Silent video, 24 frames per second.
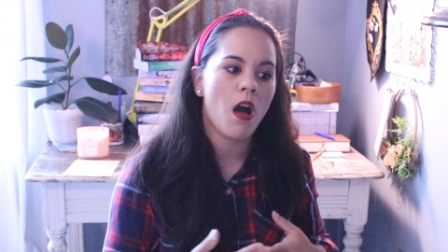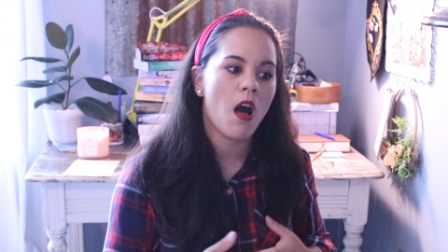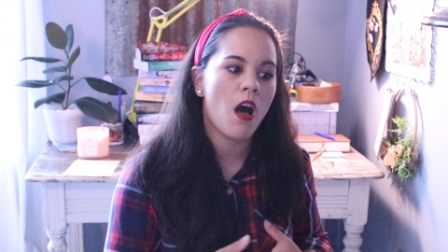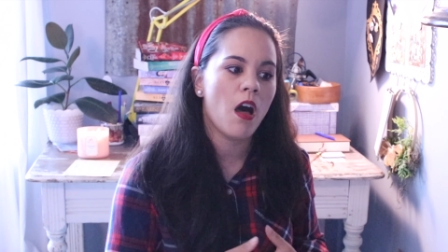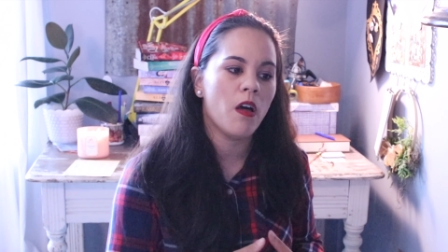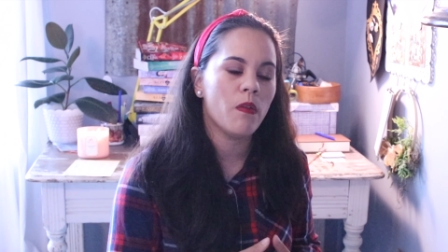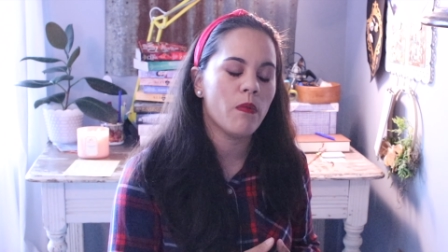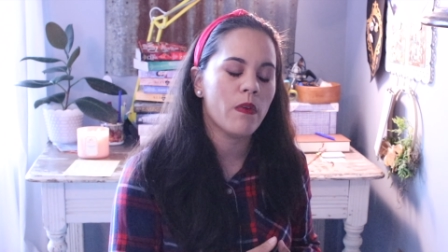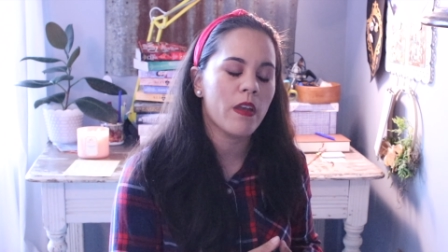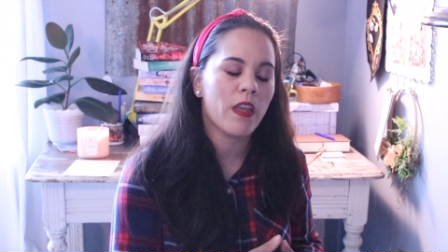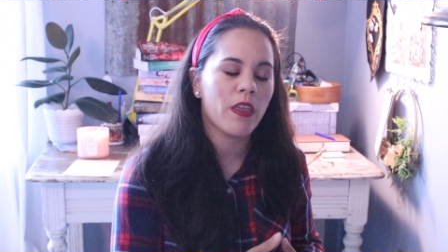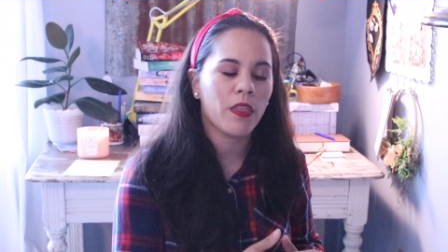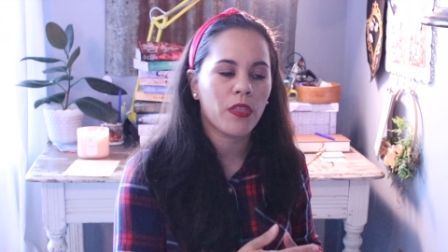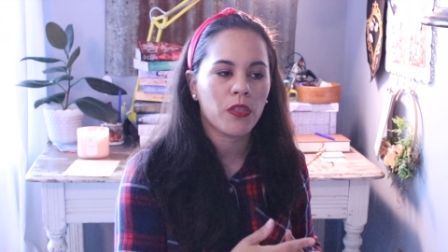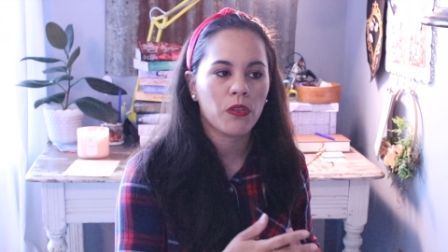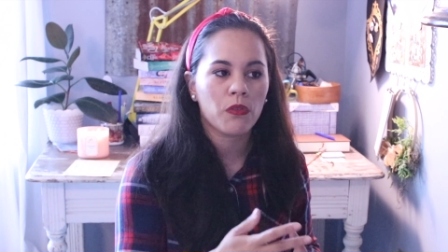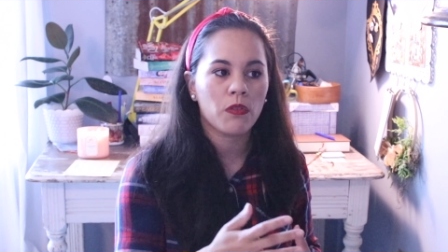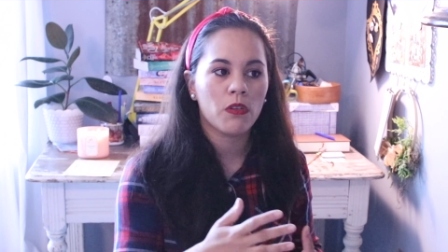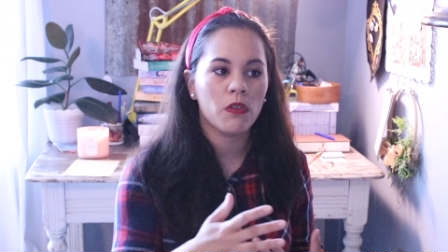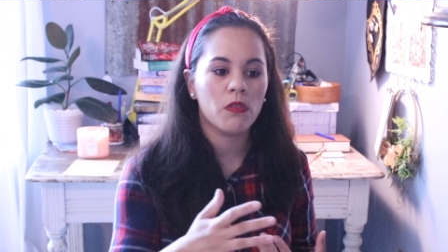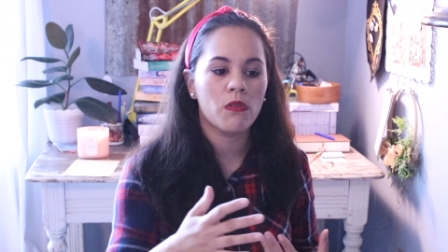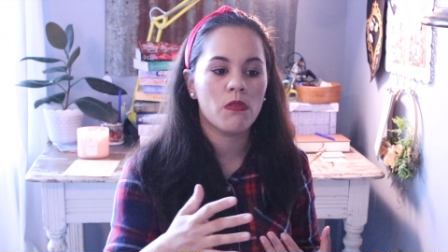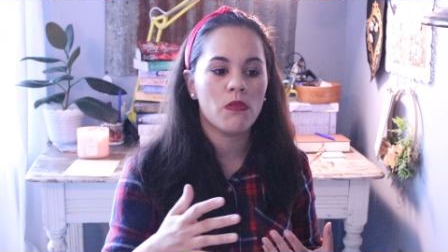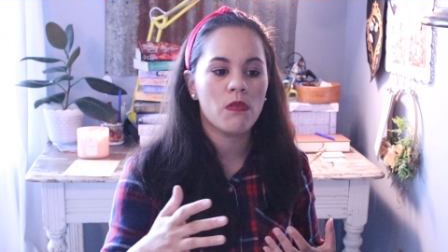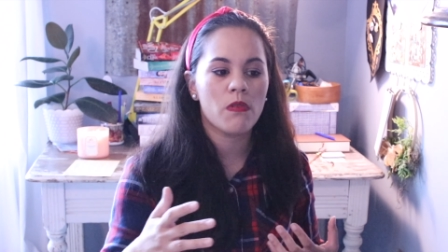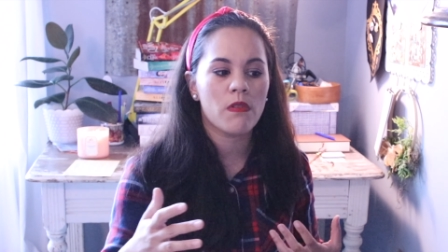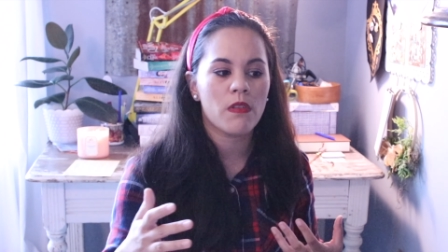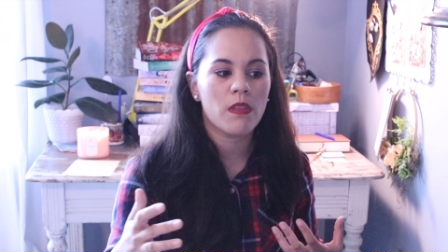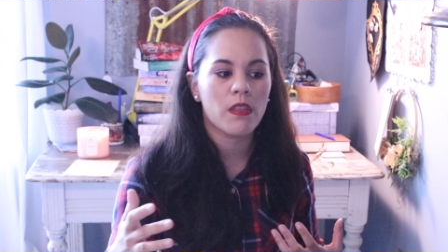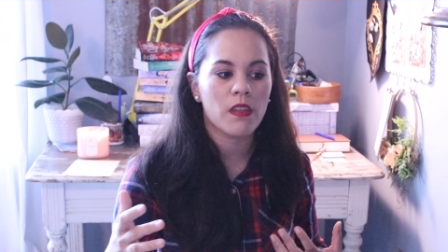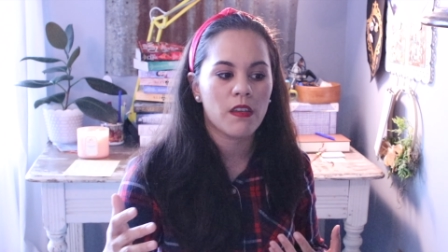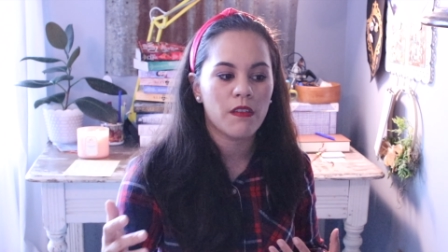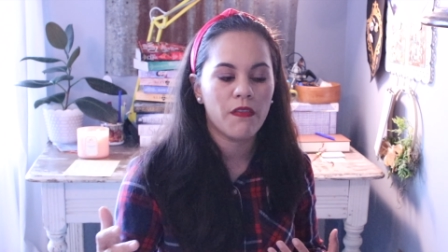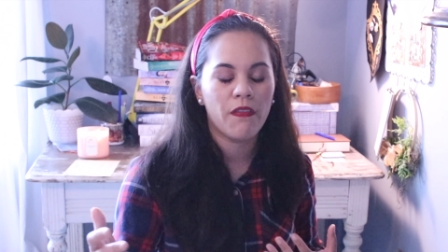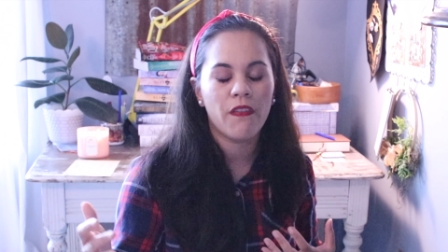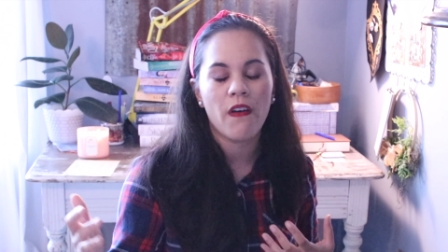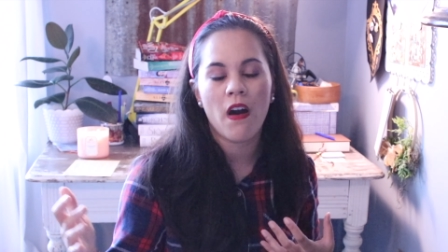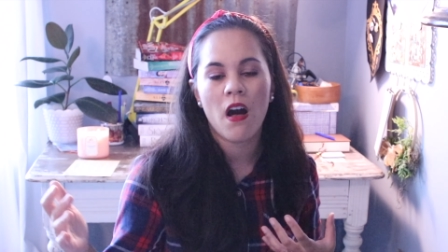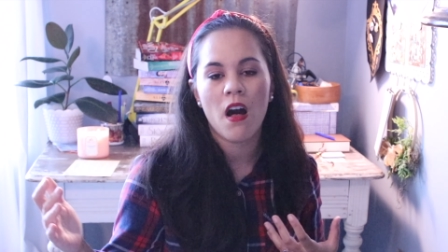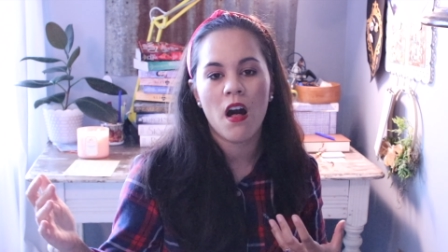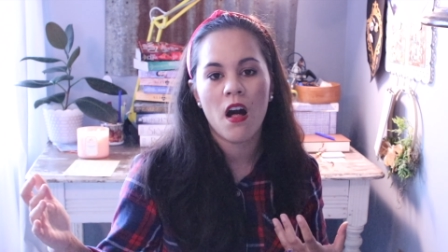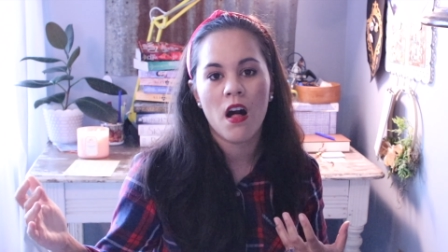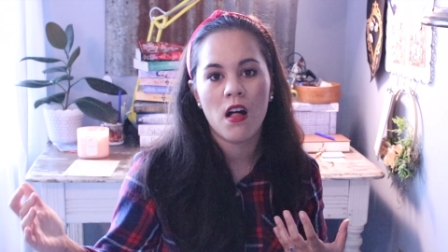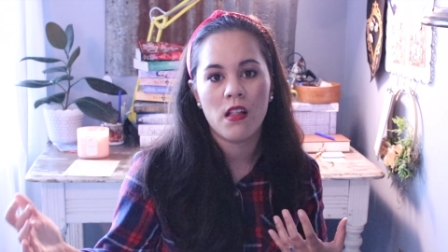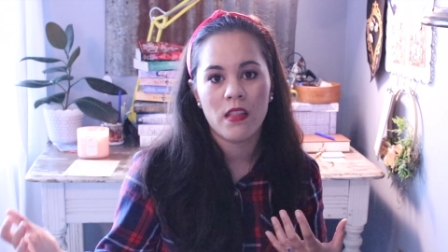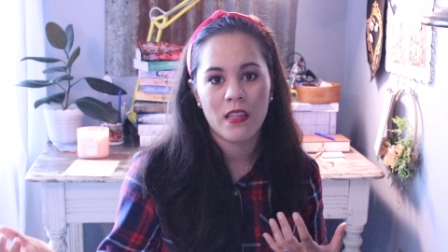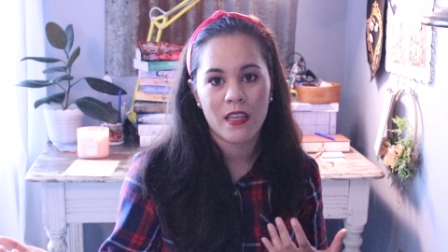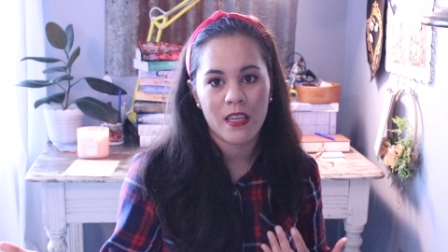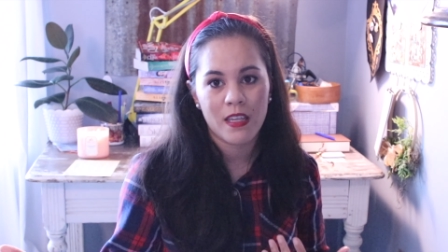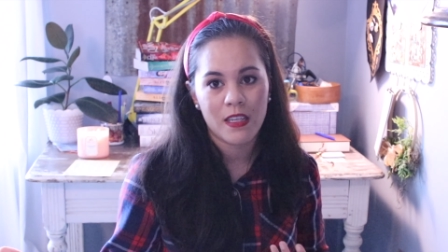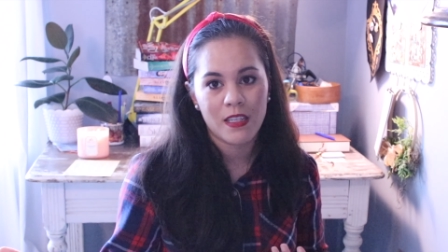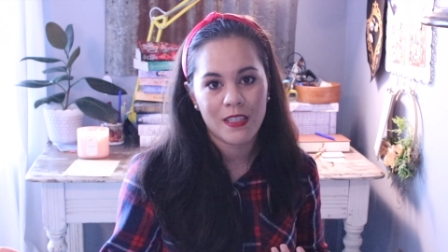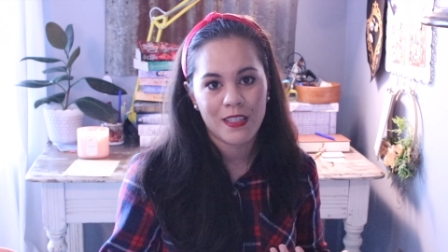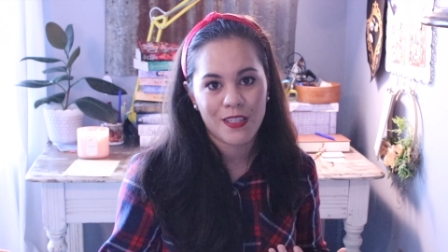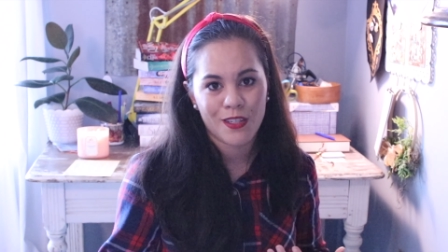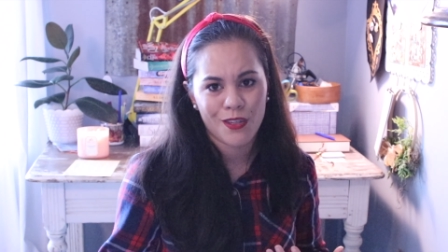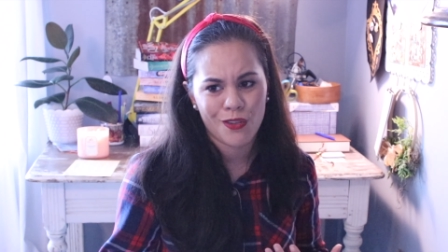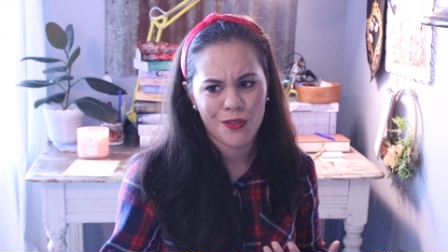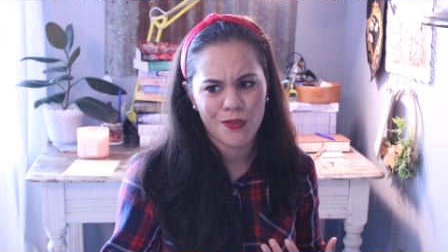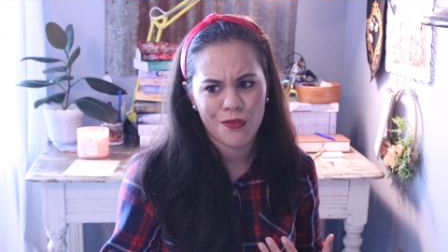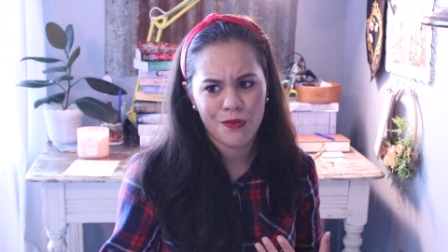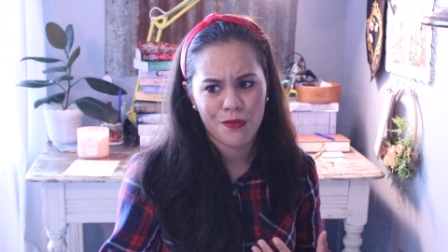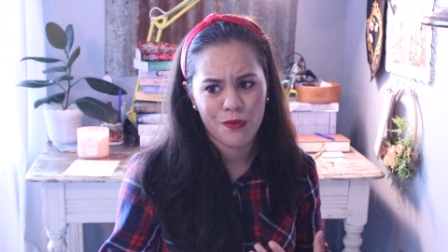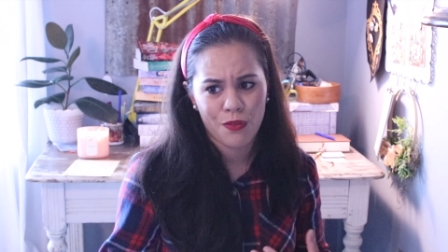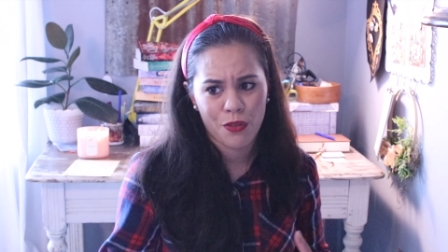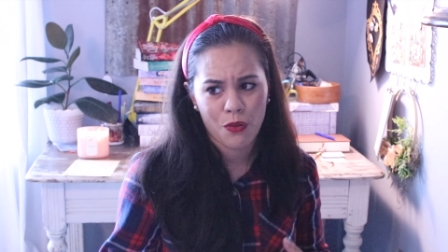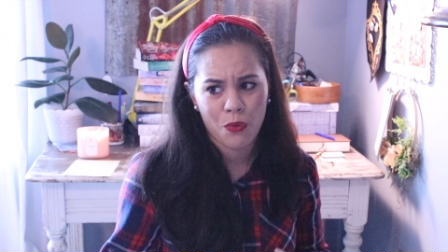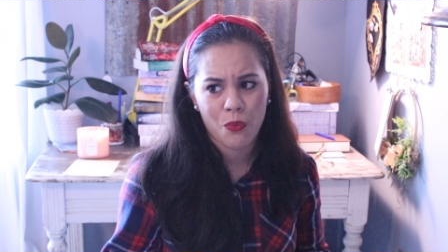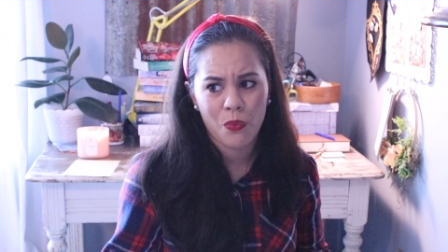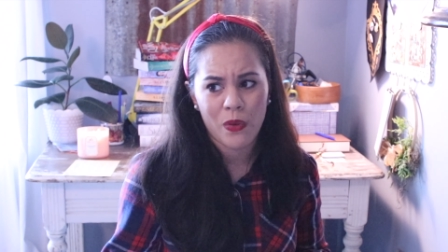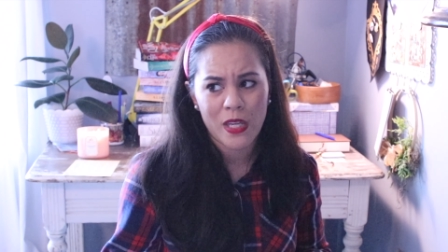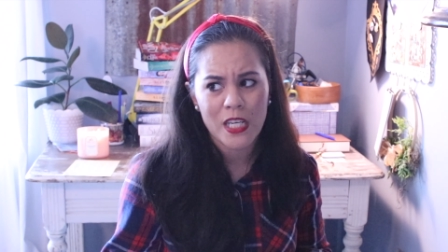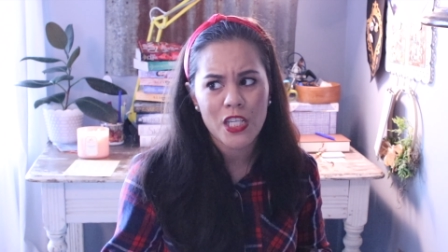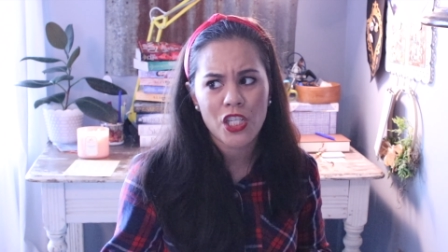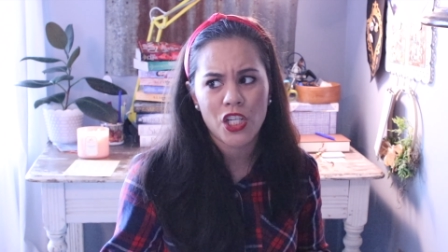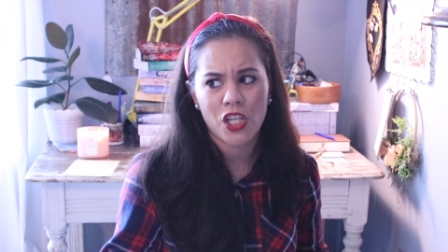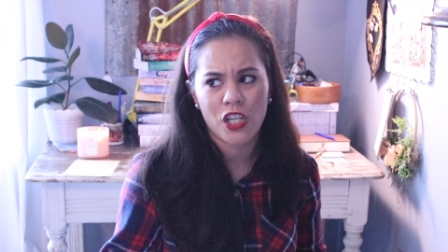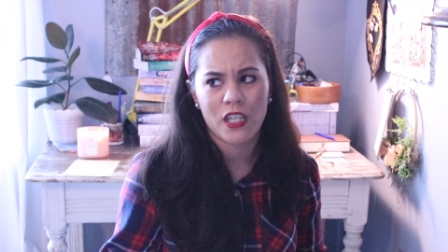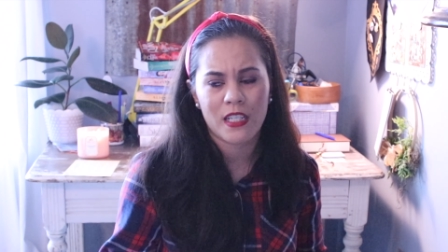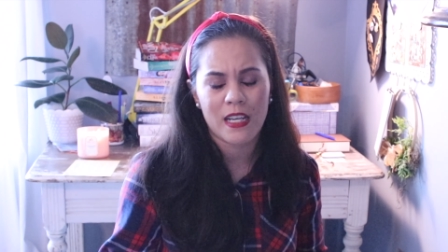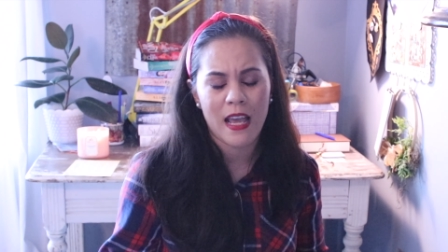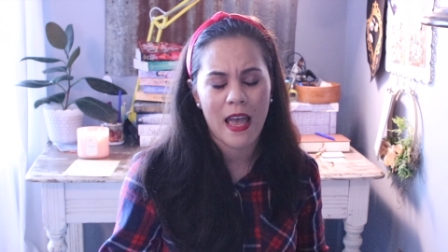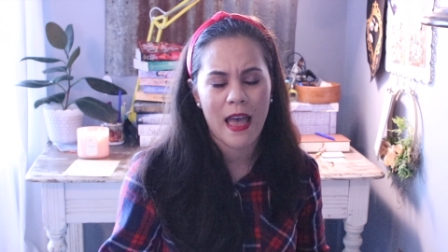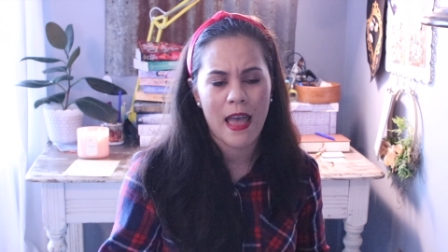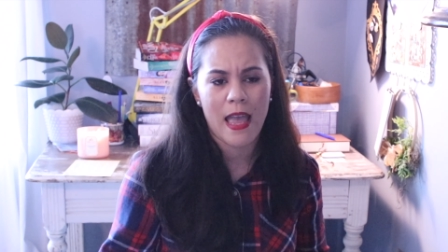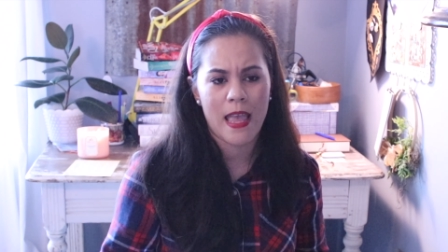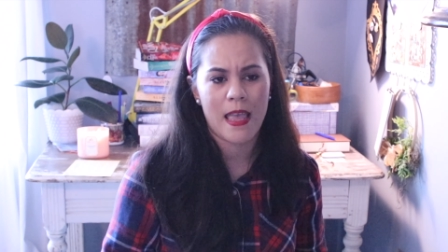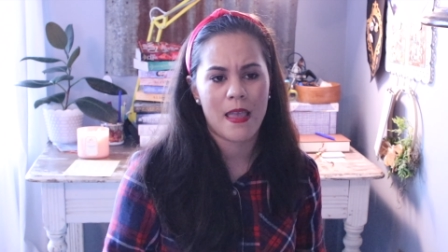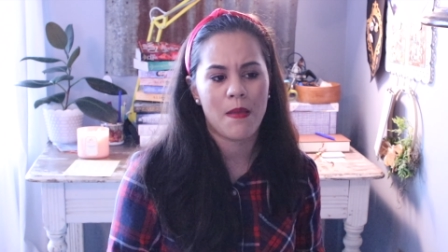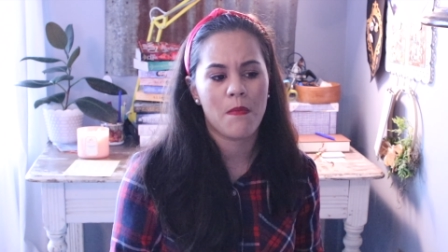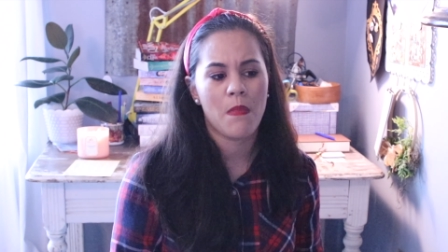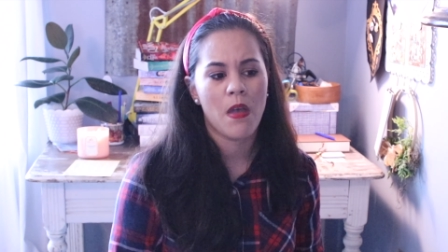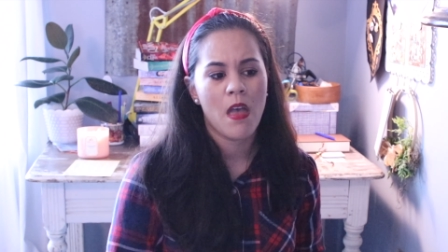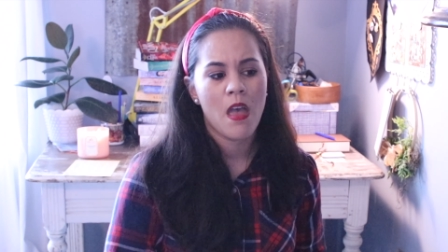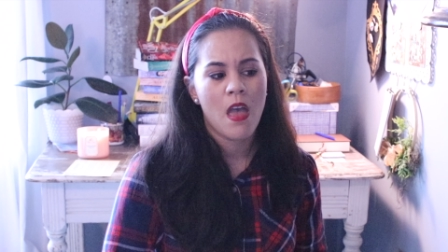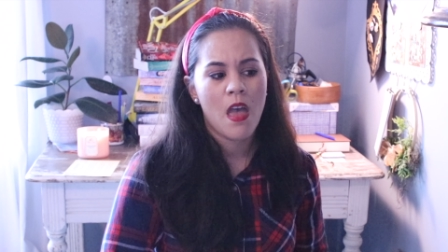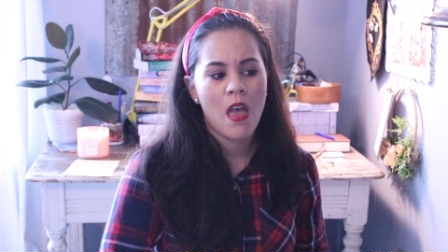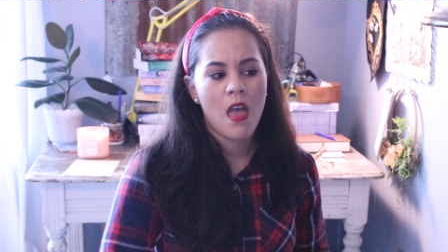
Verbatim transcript: all the way through the fall into the winter time.